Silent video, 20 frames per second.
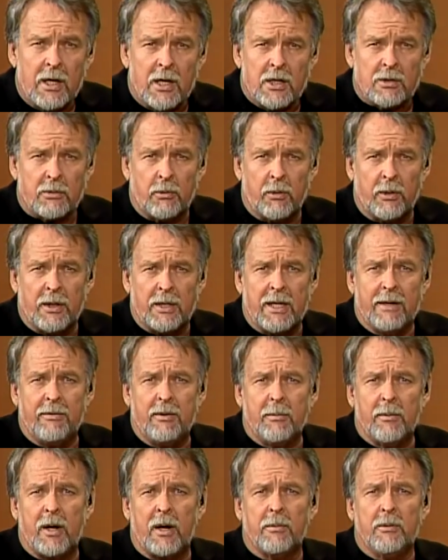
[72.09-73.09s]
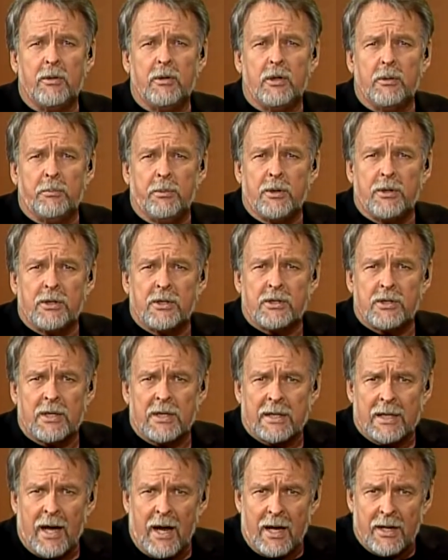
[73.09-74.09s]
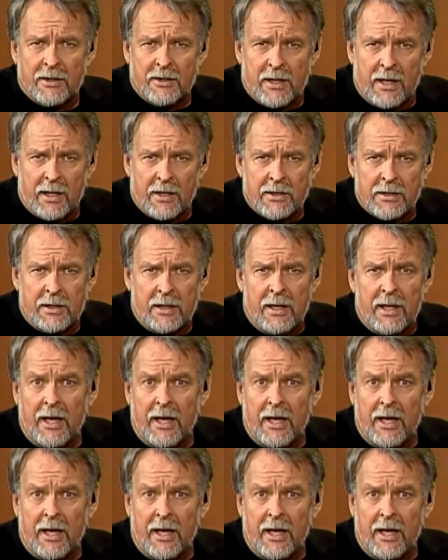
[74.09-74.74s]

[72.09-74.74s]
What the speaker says: So we wanted to give him an opportunity to put this in context.